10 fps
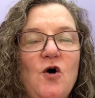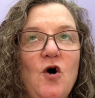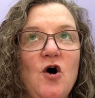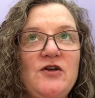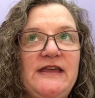
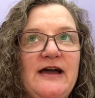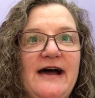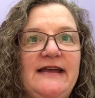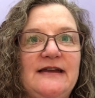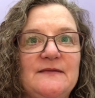all the
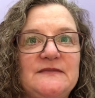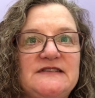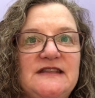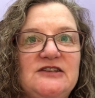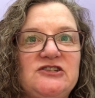items
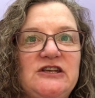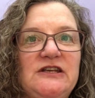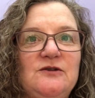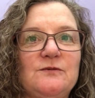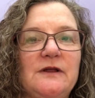that
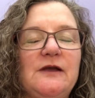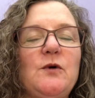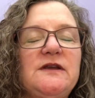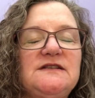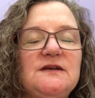she really
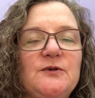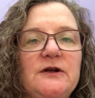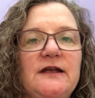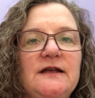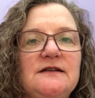wanted to
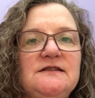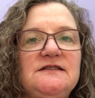bring